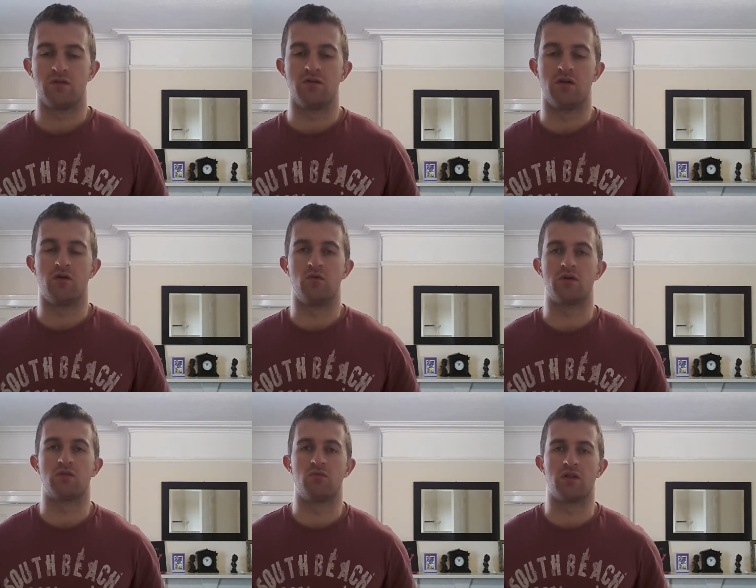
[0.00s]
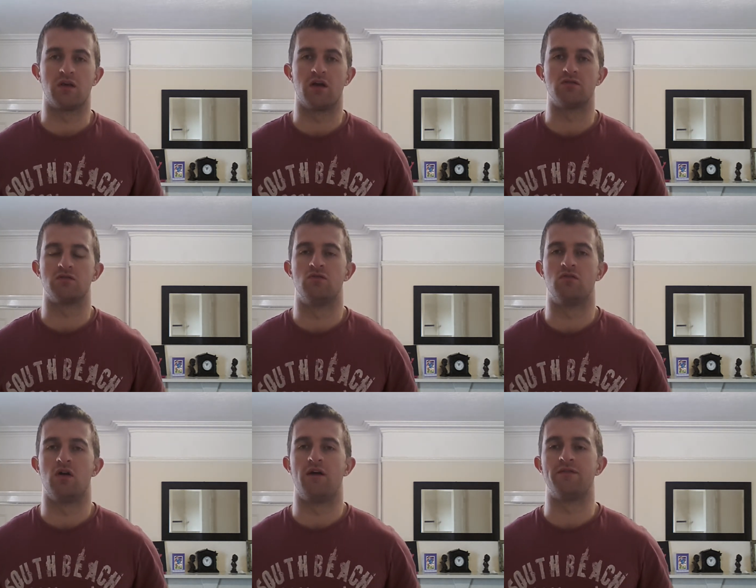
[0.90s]
you know, at one of the girls in
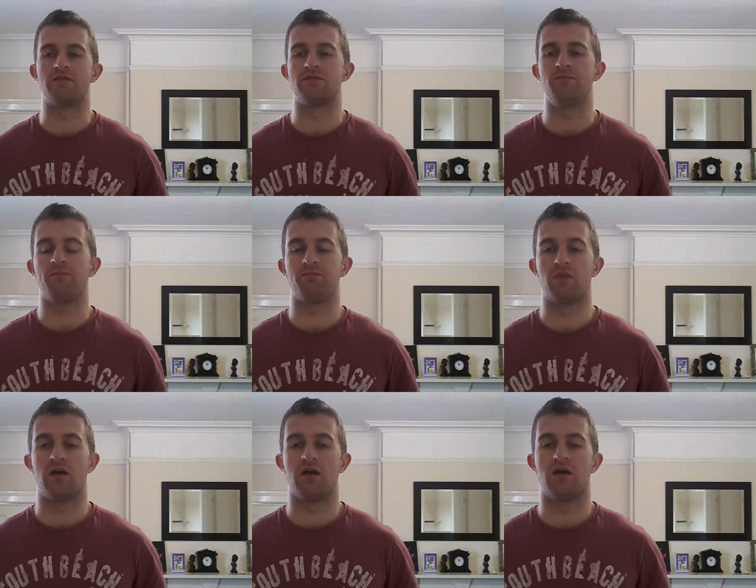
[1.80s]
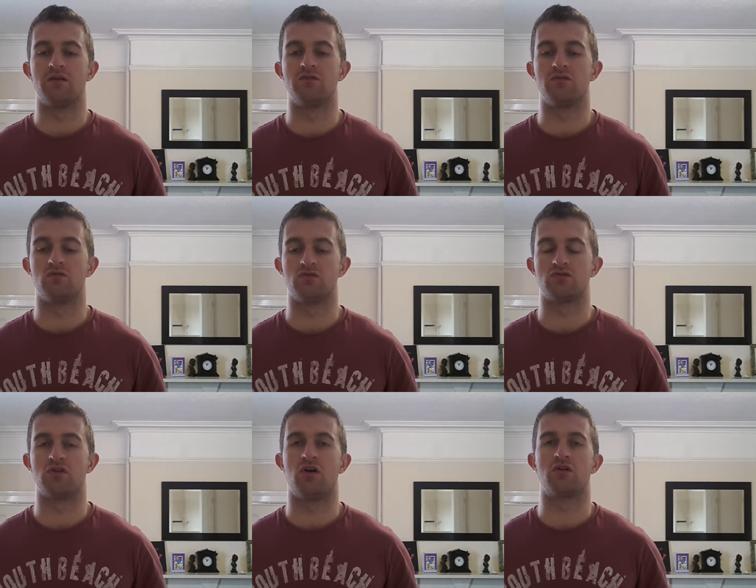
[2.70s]
her office, and they were
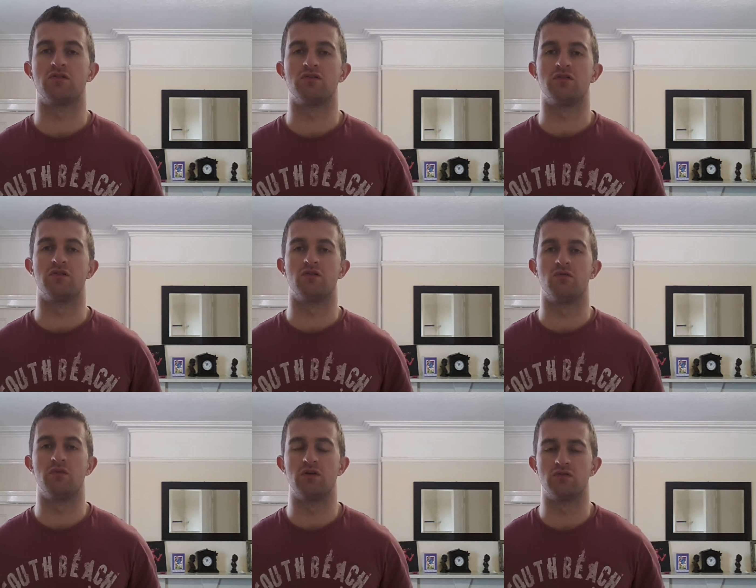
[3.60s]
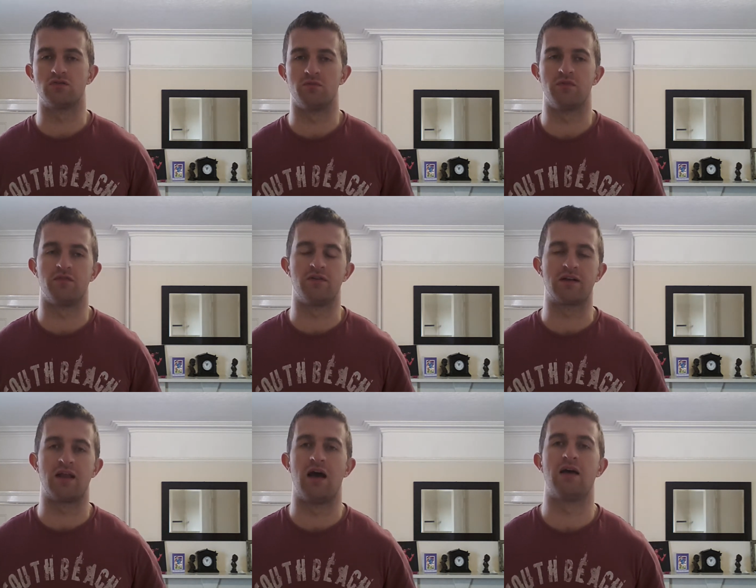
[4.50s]
just talking, we done something different
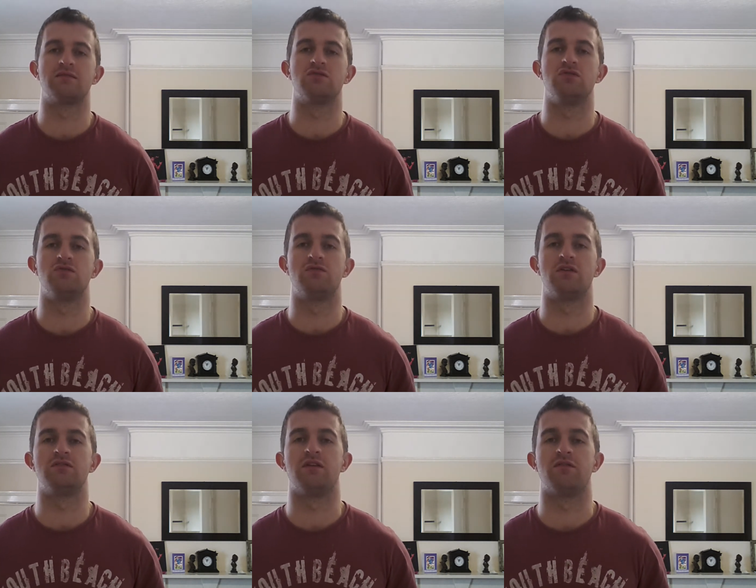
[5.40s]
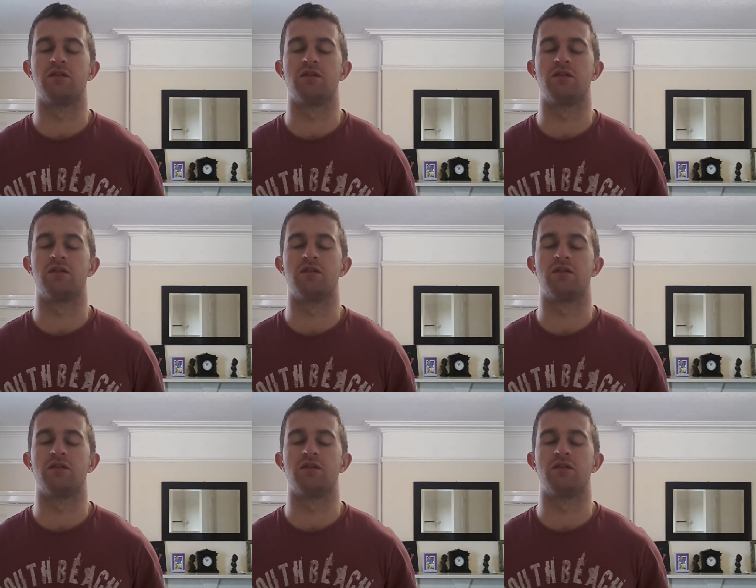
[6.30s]
in class and she was very stiff.